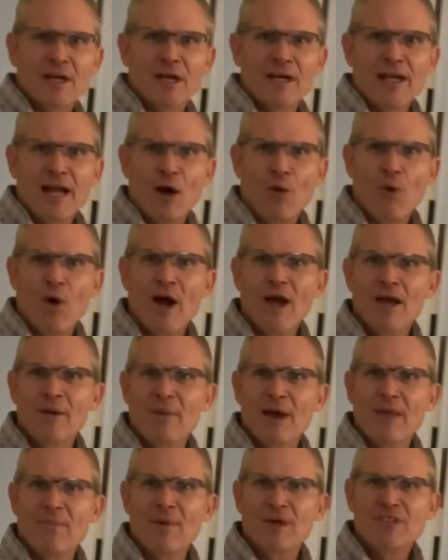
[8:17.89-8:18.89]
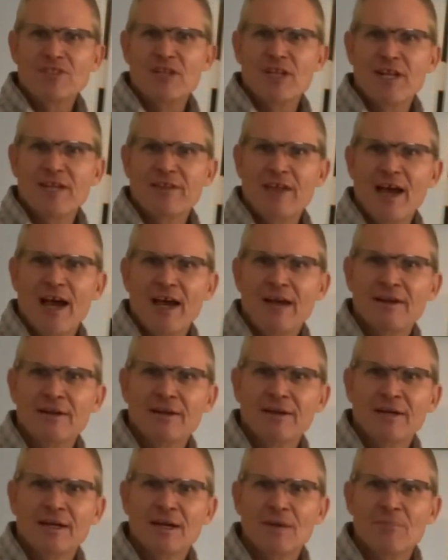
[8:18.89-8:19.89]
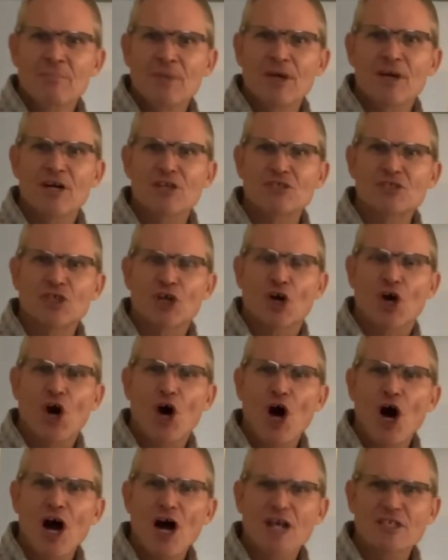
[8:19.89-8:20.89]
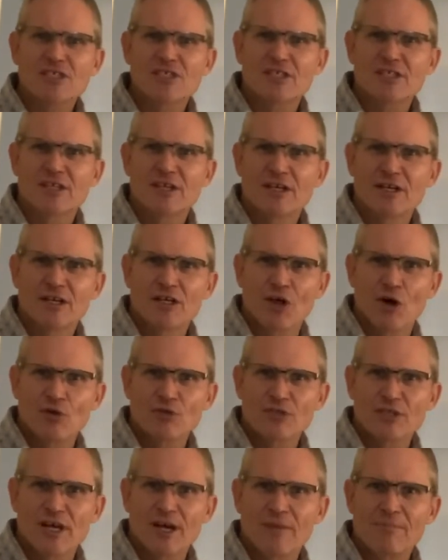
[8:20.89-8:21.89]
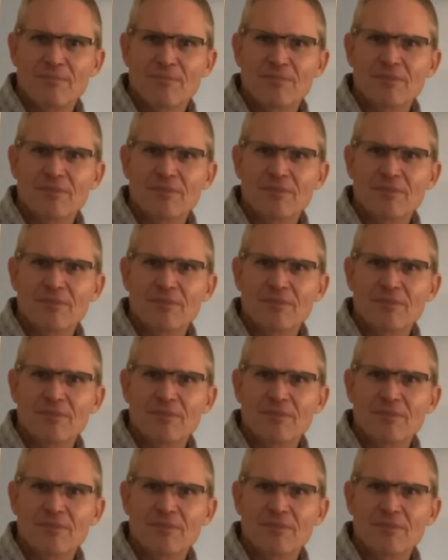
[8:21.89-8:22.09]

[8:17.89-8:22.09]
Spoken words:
Now, why am I mentioning that? Because the cost goes up.